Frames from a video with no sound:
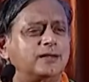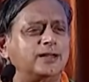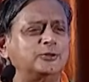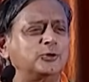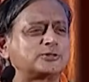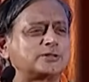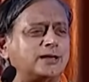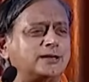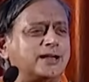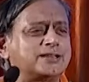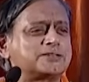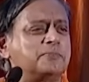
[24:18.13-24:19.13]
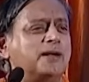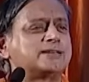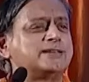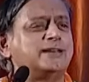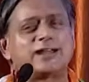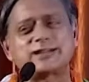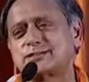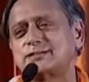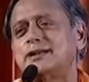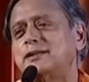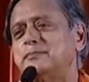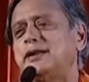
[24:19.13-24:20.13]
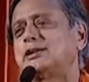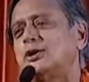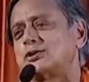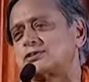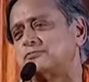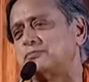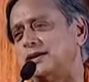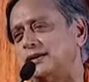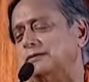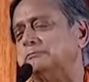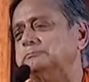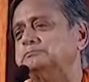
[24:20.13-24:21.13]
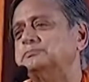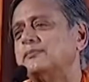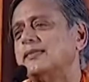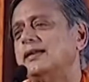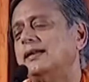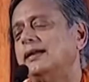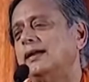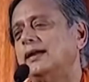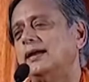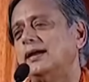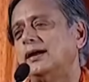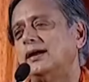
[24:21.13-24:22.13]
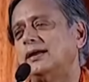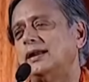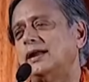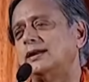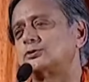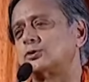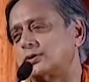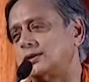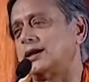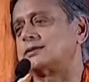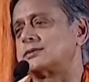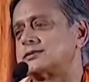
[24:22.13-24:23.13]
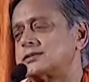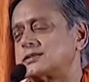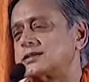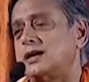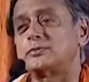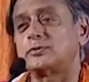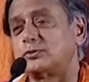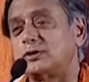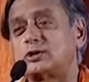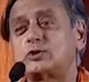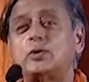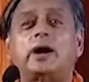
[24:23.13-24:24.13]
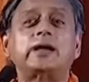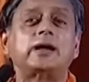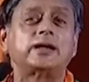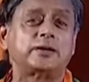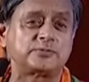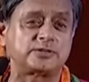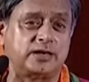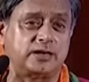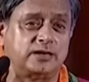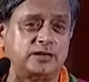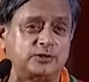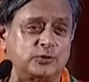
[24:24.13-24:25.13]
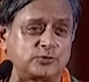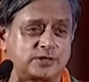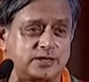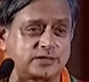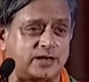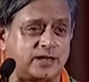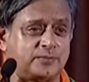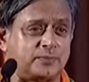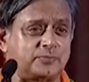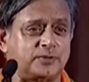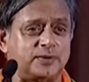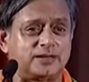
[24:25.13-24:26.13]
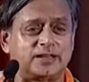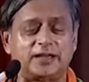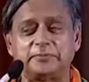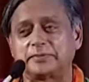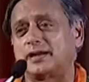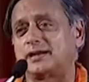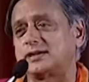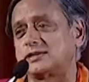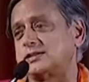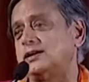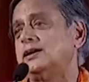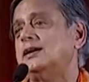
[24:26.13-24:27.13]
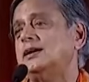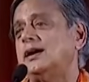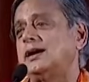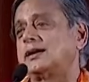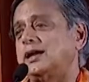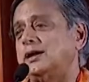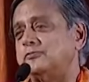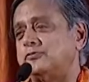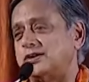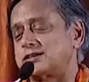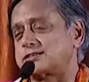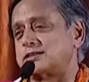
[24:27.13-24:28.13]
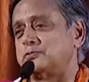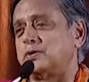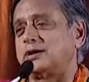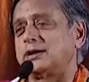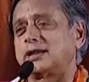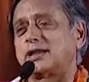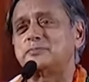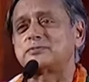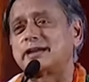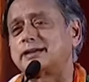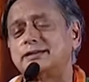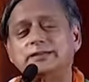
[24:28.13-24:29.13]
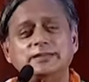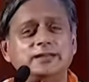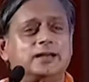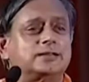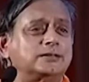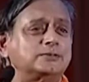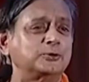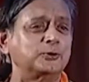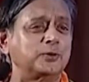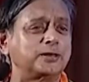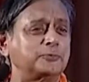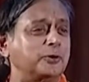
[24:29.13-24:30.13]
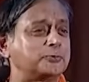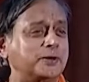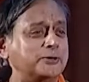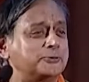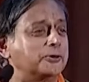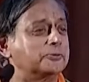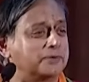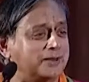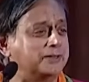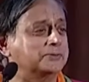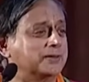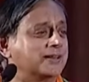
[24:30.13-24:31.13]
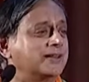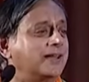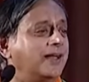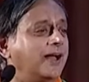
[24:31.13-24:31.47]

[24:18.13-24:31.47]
Hindustan is multinational and make lots of money. And I took the entrance exams. There were only two IIMs in India in those days. IIM Ahmedabad, IIM Calcutta. I came first in one, I came second in the other. I don't know what, what went wrong, but anyway.